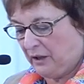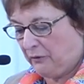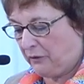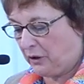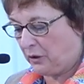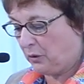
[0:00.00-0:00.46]

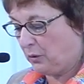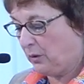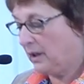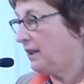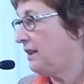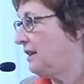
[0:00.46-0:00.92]
For
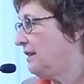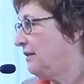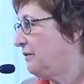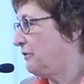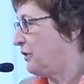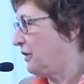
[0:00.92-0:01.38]
Google,
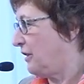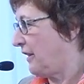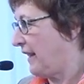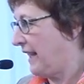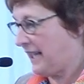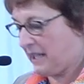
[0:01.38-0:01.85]
for
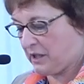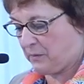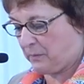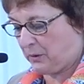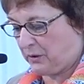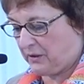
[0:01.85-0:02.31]
all the
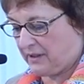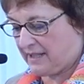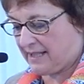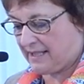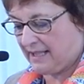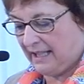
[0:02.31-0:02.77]

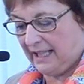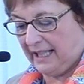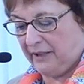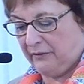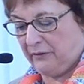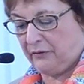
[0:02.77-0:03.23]
experts,
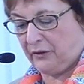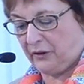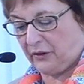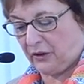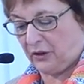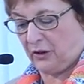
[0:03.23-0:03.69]
even
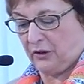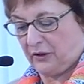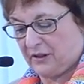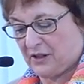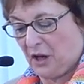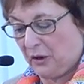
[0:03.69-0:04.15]
for the
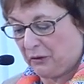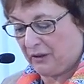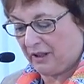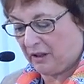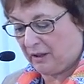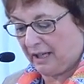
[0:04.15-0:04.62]
court's
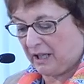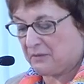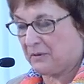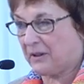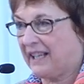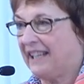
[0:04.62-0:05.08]
own
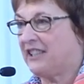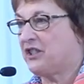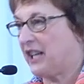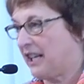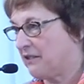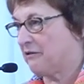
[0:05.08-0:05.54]
advocate
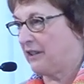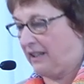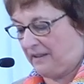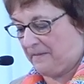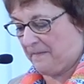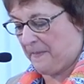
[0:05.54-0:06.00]

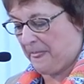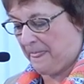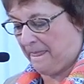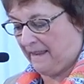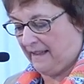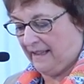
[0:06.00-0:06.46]
general,
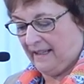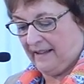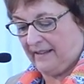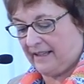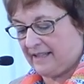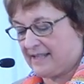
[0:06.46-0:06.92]

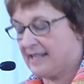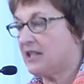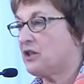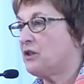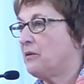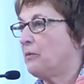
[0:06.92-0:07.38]
the
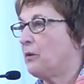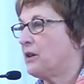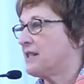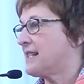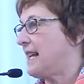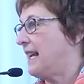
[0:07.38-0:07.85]
decision
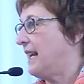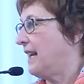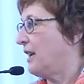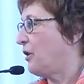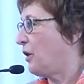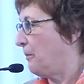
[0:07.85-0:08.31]
was
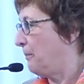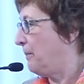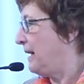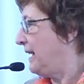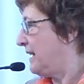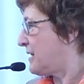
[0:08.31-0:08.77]
a
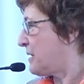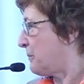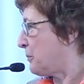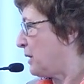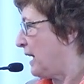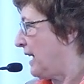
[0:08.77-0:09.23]
complete
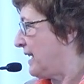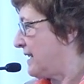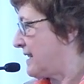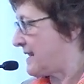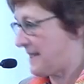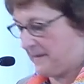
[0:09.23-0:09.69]

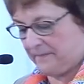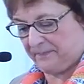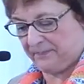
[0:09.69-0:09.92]
surprise.